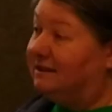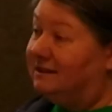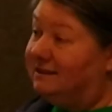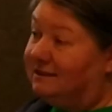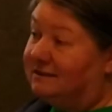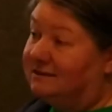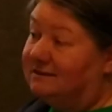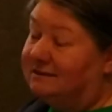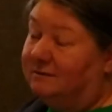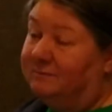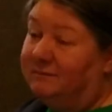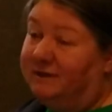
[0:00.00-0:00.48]
it's
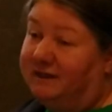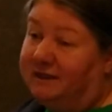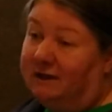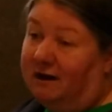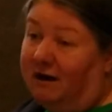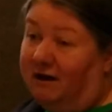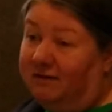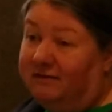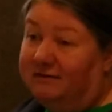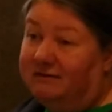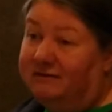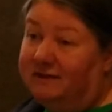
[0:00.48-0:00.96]
somebody
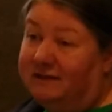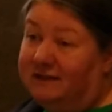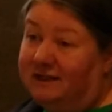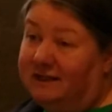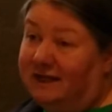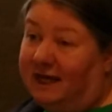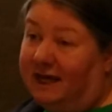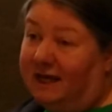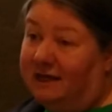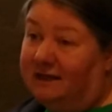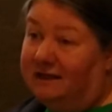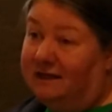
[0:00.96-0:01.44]
other than the
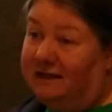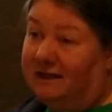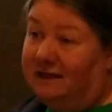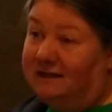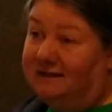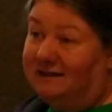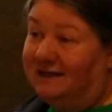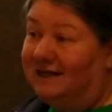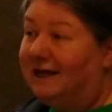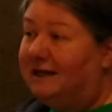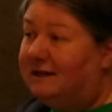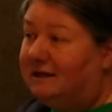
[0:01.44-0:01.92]
candidate. The
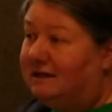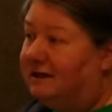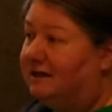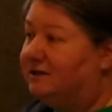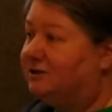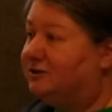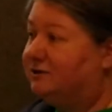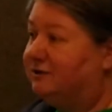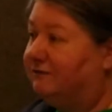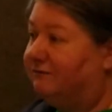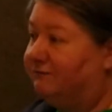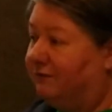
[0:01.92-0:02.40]
candidate
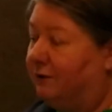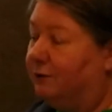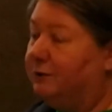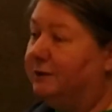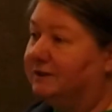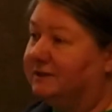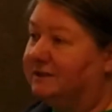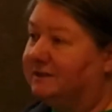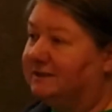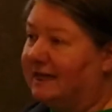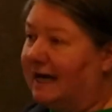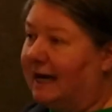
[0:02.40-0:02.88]
should
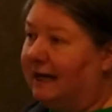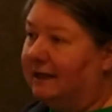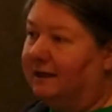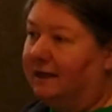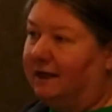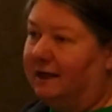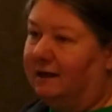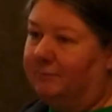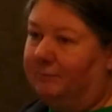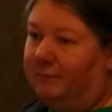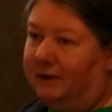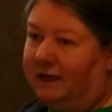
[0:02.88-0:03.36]
focus on
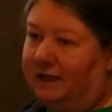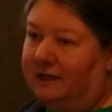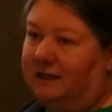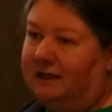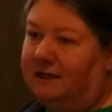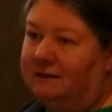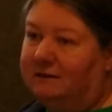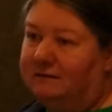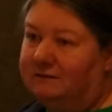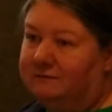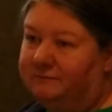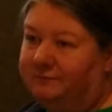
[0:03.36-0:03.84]

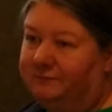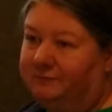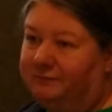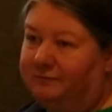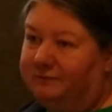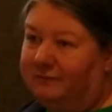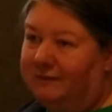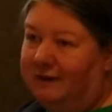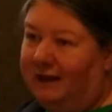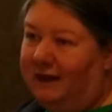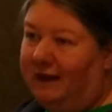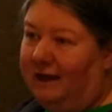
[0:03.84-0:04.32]
campaigning
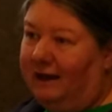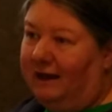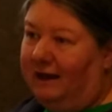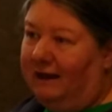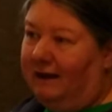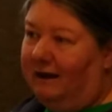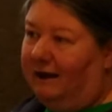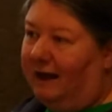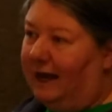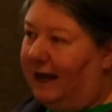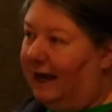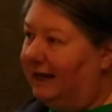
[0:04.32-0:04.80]

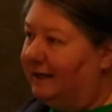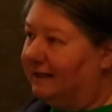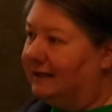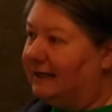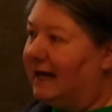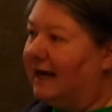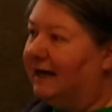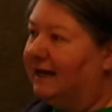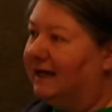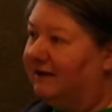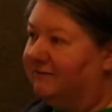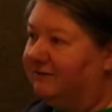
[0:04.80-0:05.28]
and
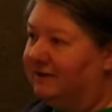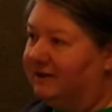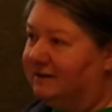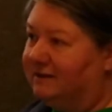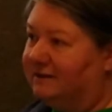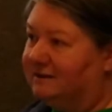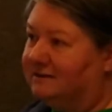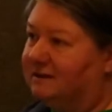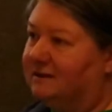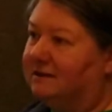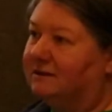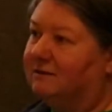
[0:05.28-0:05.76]
not having to
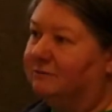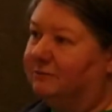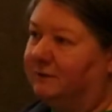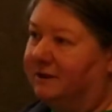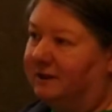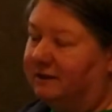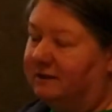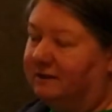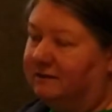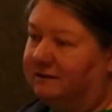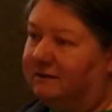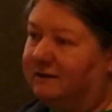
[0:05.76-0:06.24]
deal
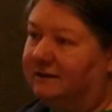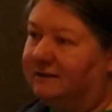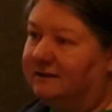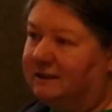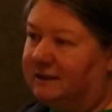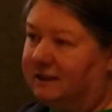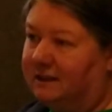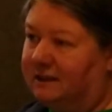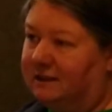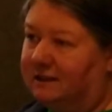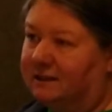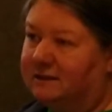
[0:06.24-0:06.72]
with the
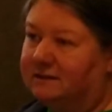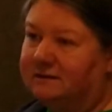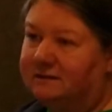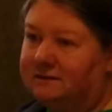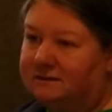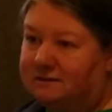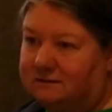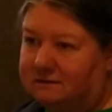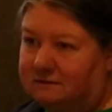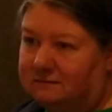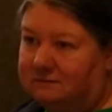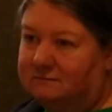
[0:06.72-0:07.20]
tedious
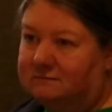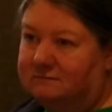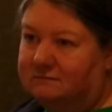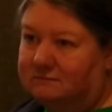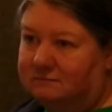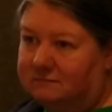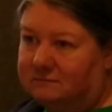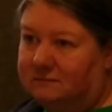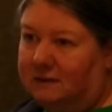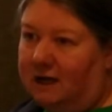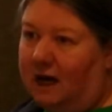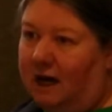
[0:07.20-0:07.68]

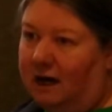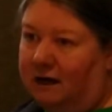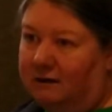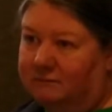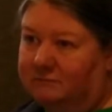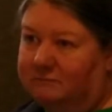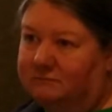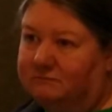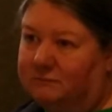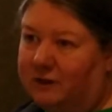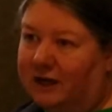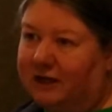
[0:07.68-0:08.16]

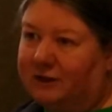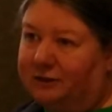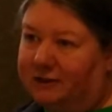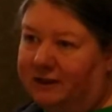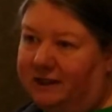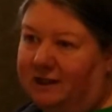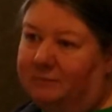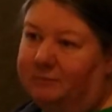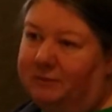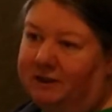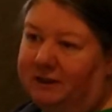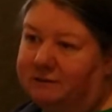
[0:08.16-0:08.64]
record
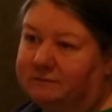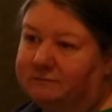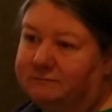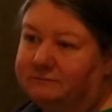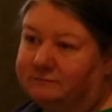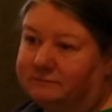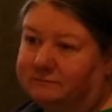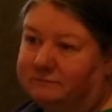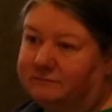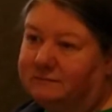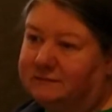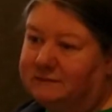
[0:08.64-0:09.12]
keeping.
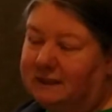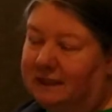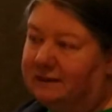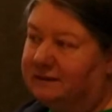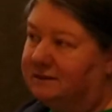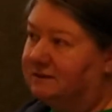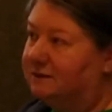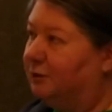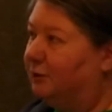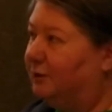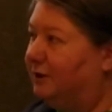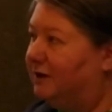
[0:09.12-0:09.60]

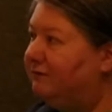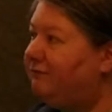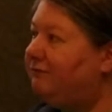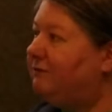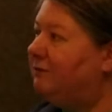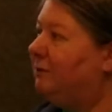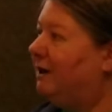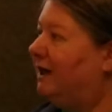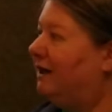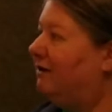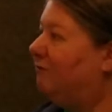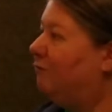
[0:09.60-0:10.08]
So if you
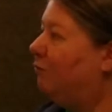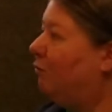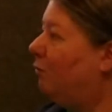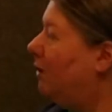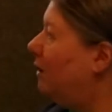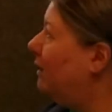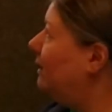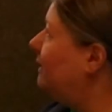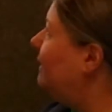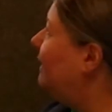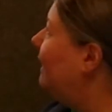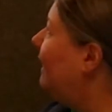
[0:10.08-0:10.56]
have
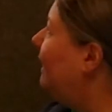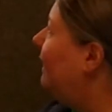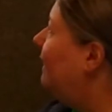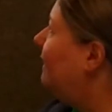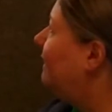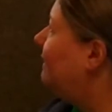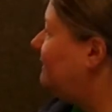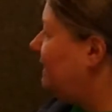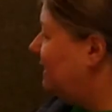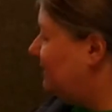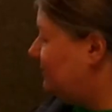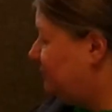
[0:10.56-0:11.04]
one,
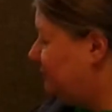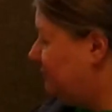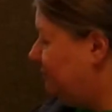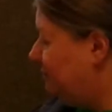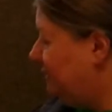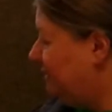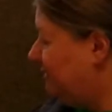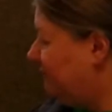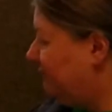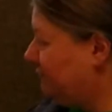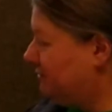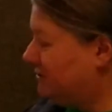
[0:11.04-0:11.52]
that should be
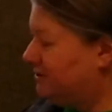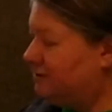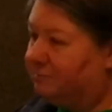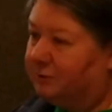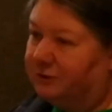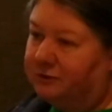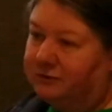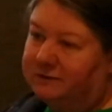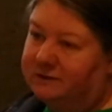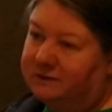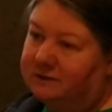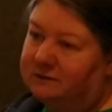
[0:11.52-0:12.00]
the first
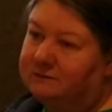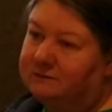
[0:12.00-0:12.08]
person.